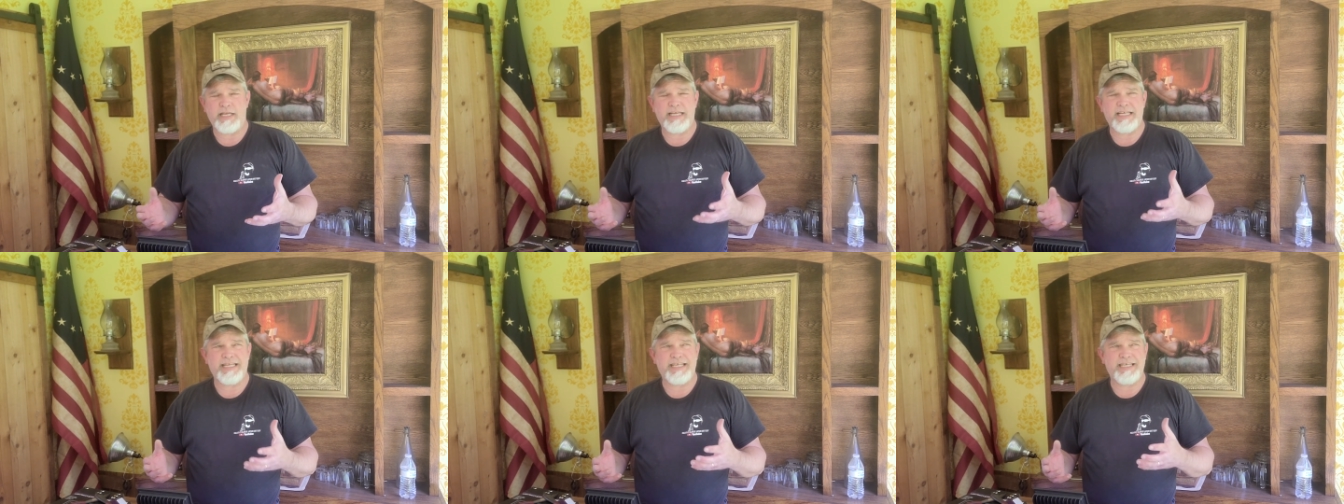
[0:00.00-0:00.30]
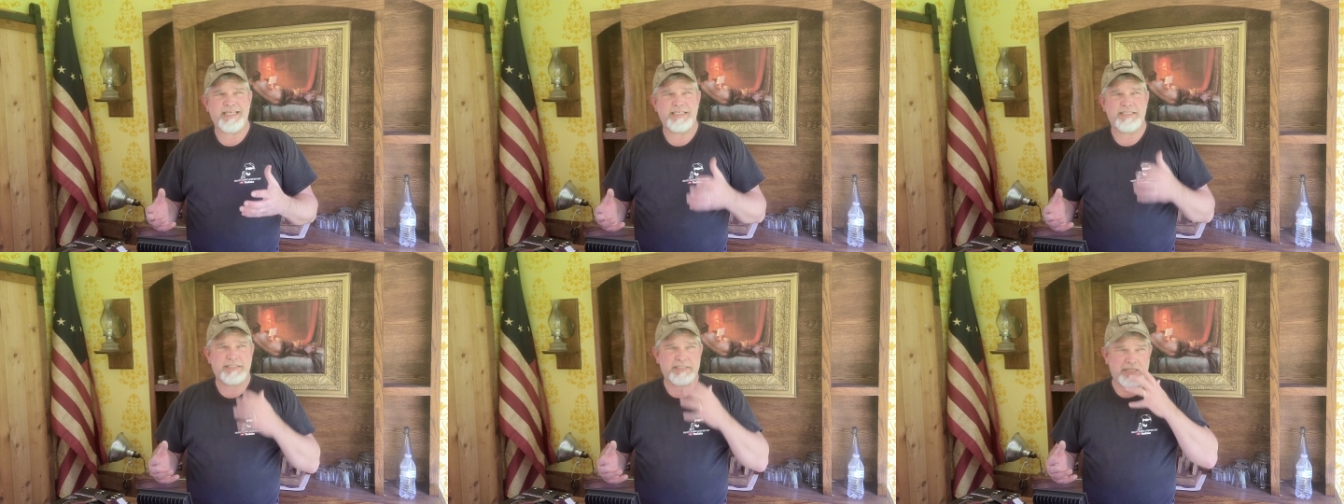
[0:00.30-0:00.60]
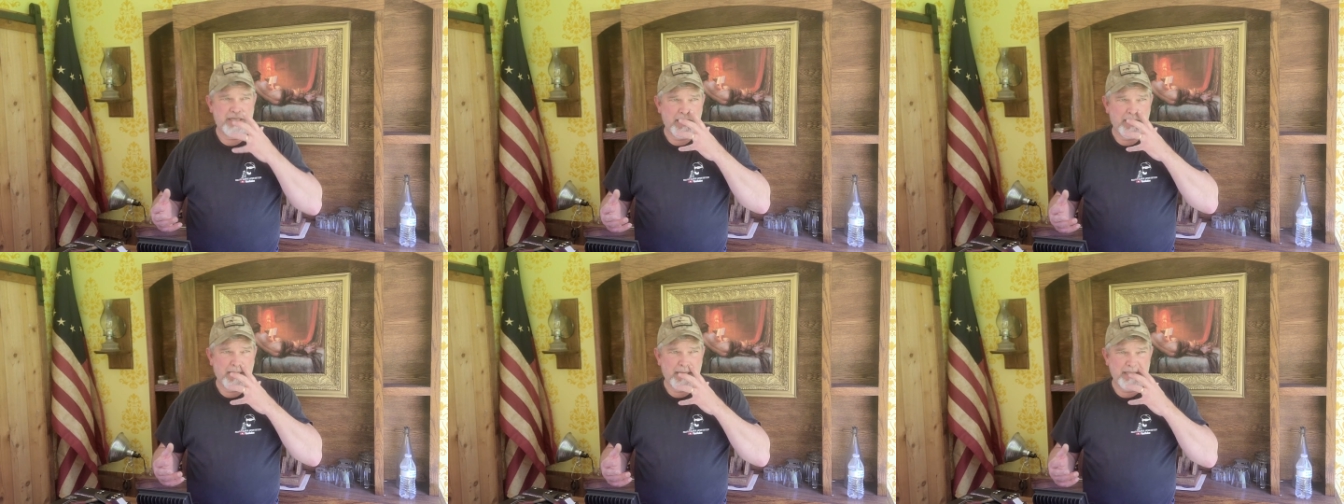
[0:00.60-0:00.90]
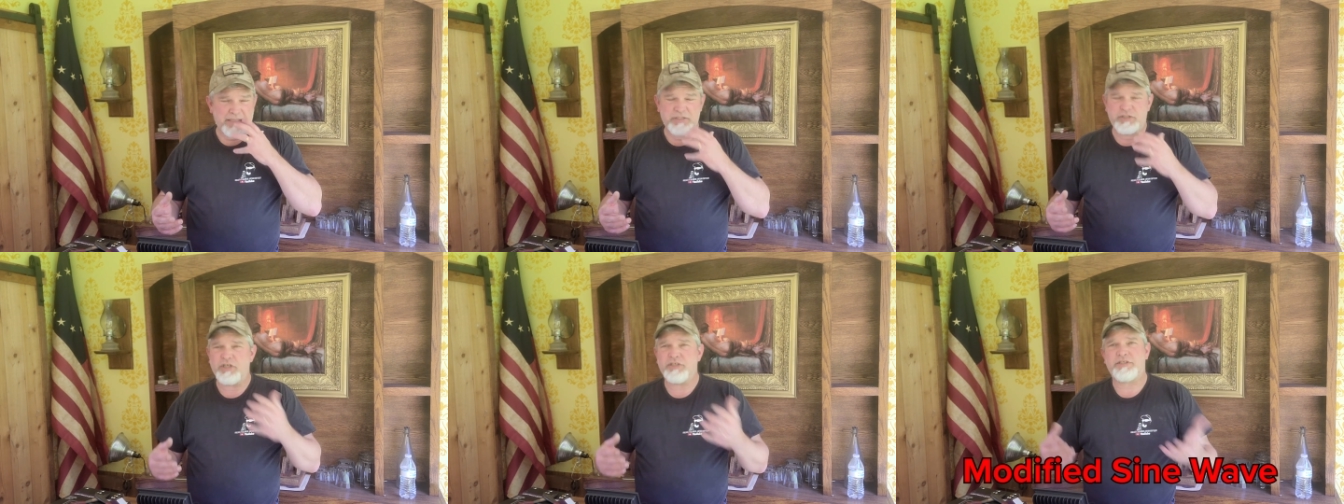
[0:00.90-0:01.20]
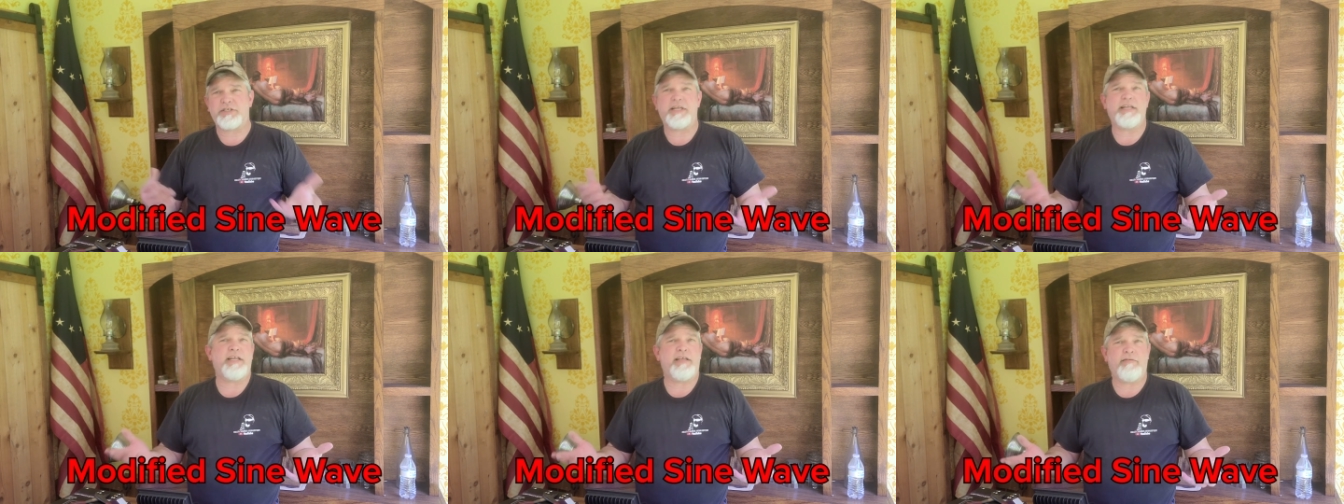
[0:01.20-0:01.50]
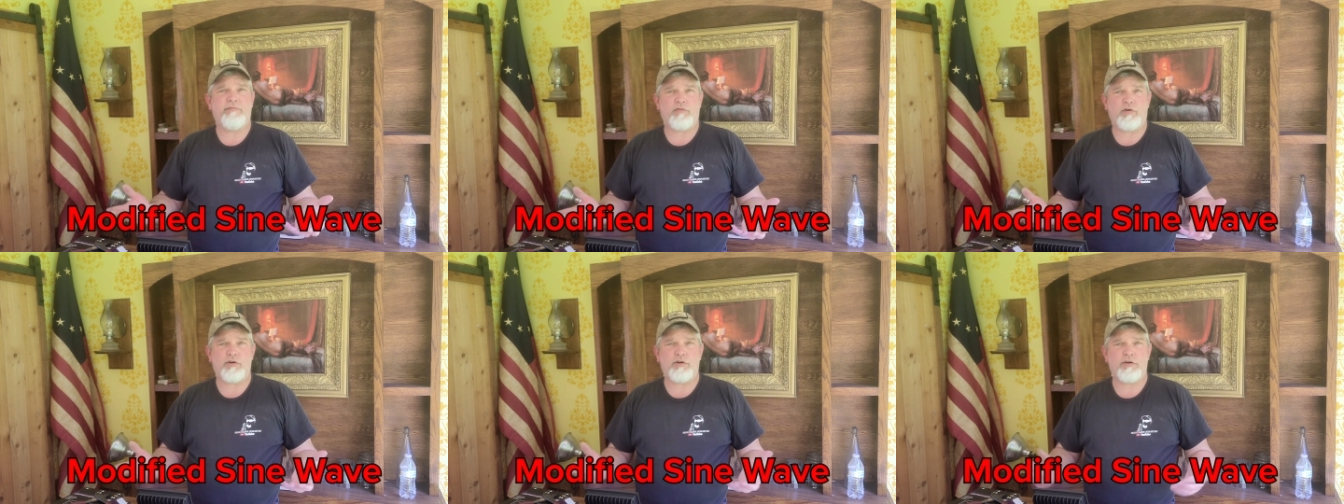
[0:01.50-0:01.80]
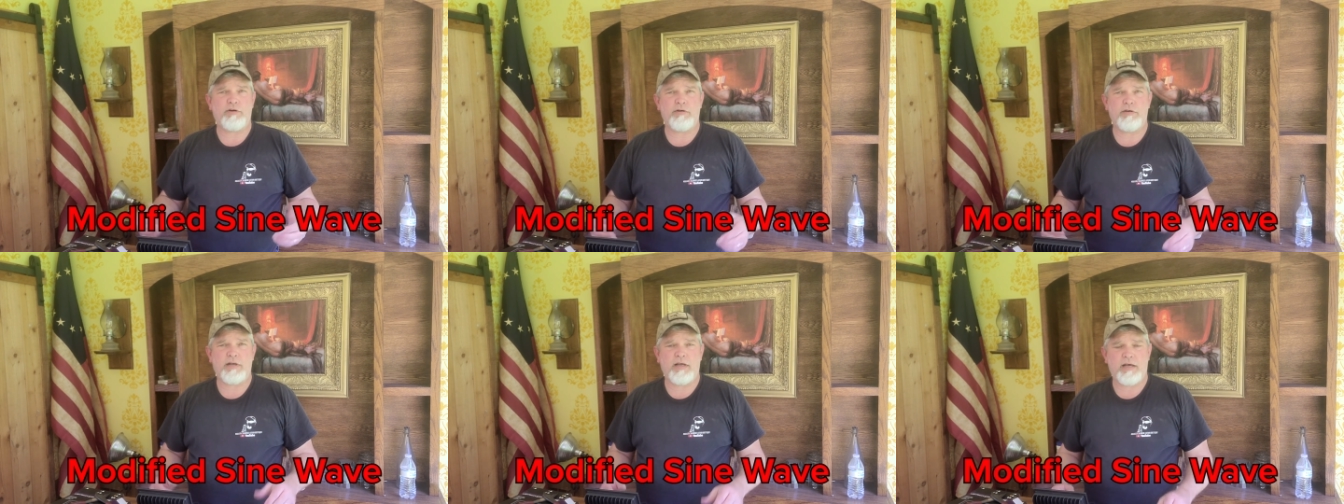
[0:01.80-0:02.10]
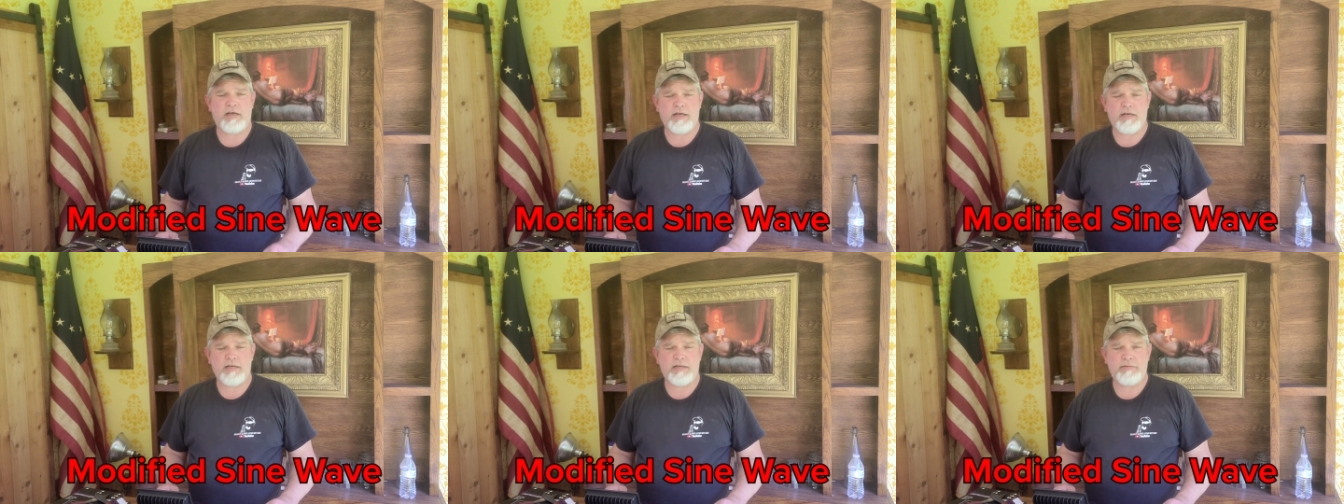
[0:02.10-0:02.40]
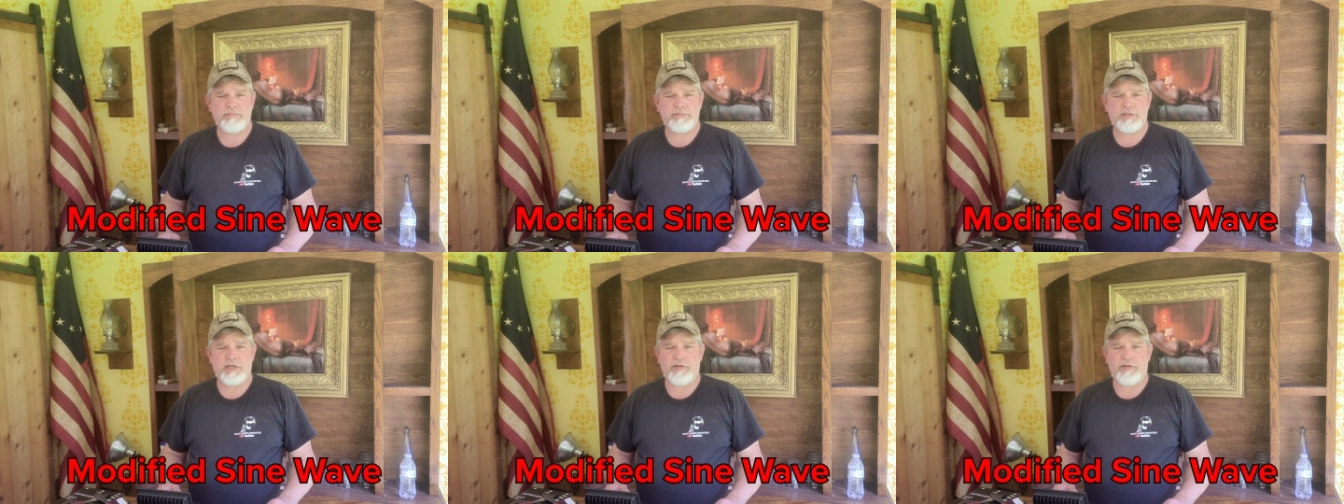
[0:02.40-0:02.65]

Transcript: It is just an inverter,